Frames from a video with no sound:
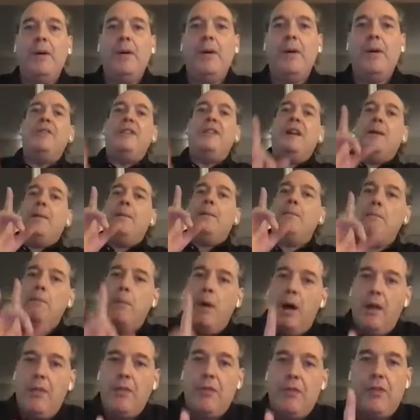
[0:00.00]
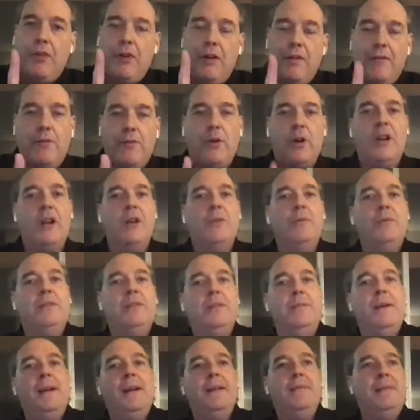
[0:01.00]
Within a month of working
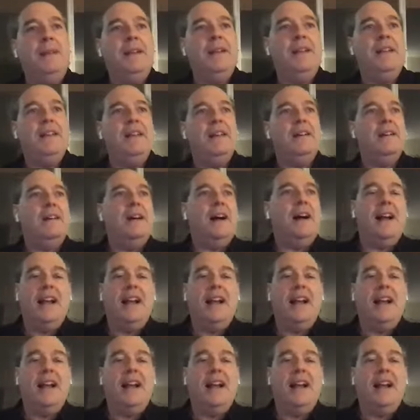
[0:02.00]
with Demand Media,